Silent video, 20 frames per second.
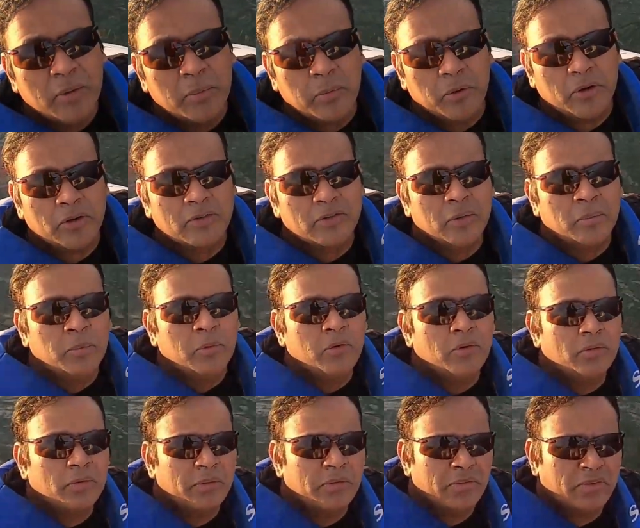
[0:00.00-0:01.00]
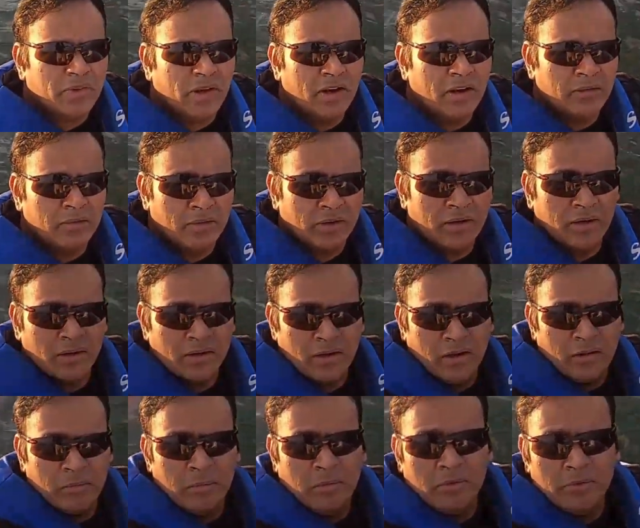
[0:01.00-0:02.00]
It protects the boat from the side of the
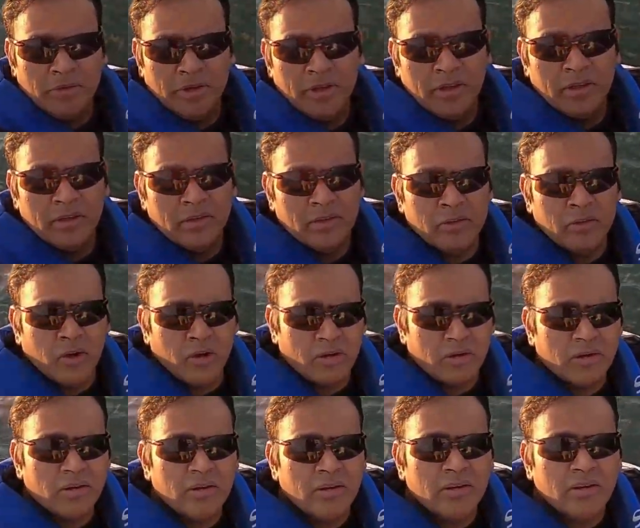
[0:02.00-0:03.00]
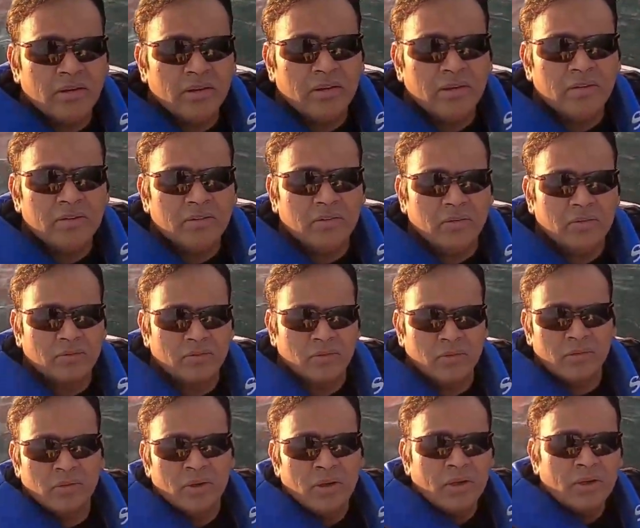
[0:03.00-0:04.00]
curb of the dock.
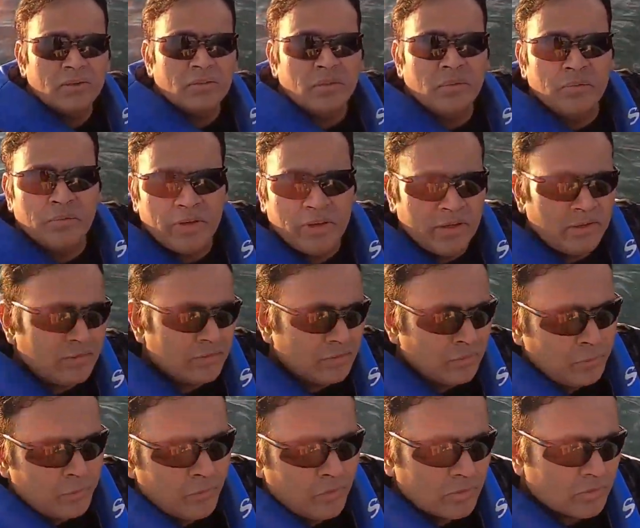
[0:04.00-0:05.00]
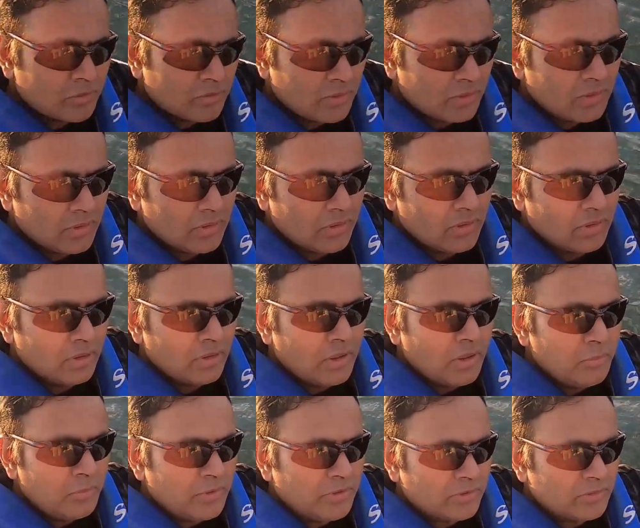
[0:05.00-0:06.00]
So if it hits the boat
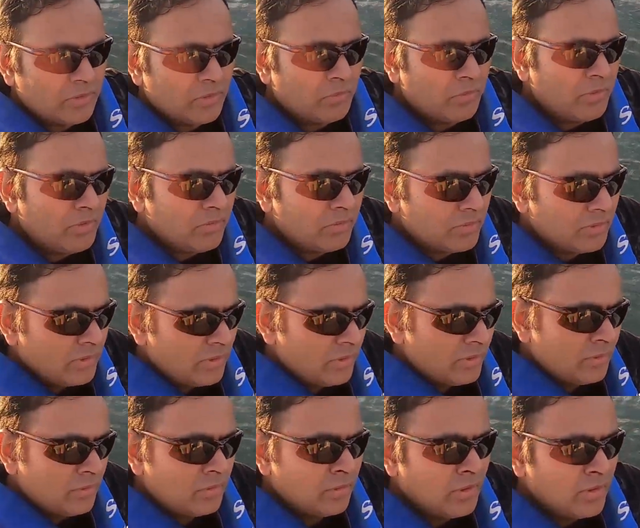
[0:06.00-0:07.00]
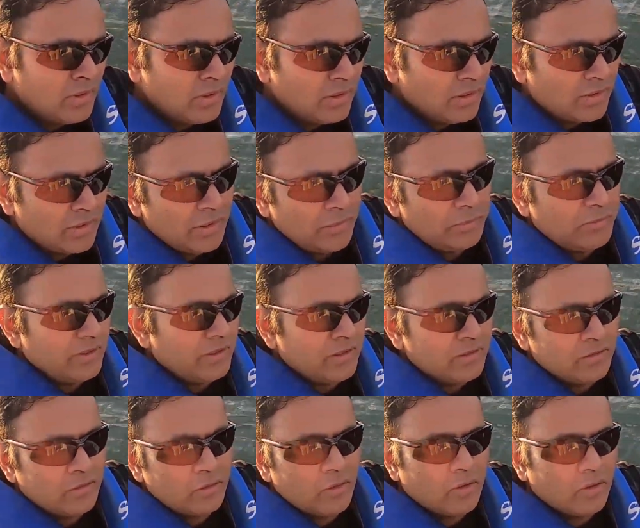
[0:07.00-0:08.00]
because of the waves, keeps
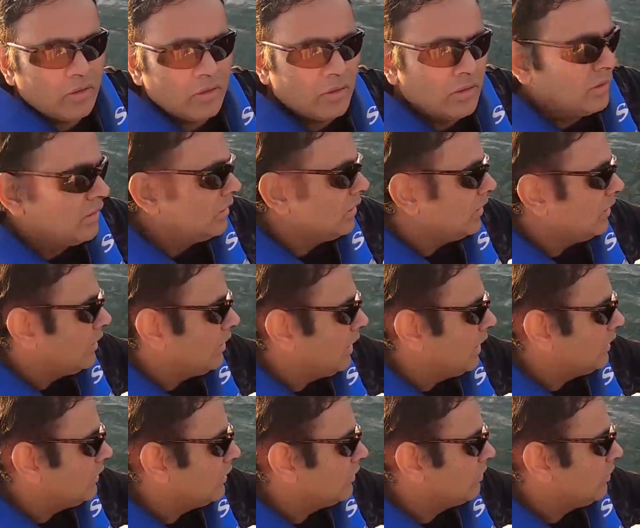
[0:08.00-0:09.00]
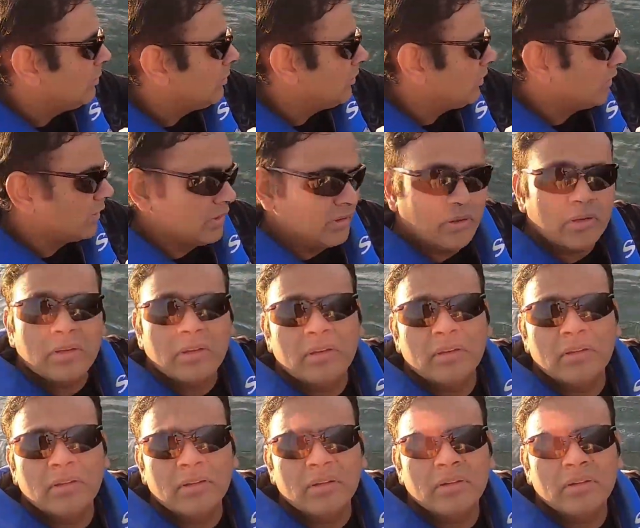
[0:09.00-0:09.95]
hitting the dock, and this will protect it.